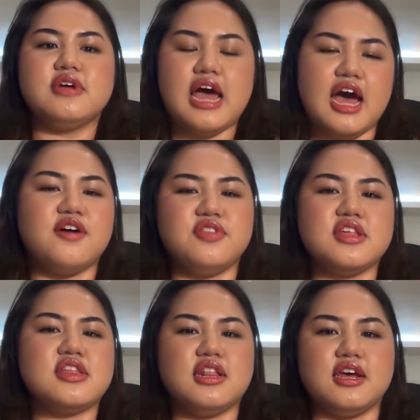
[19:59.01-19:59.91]
have
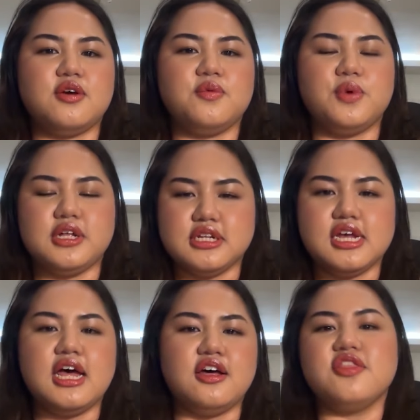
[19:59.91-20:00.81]
this like
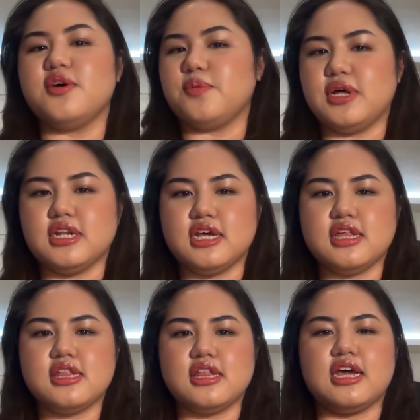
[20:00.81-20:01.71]
wellness, health and
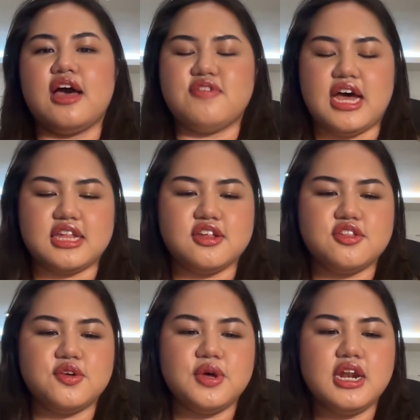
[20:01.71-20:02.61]
wellness, like have
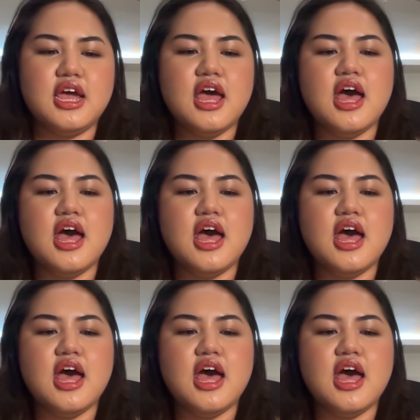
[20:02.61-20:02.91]
access to it.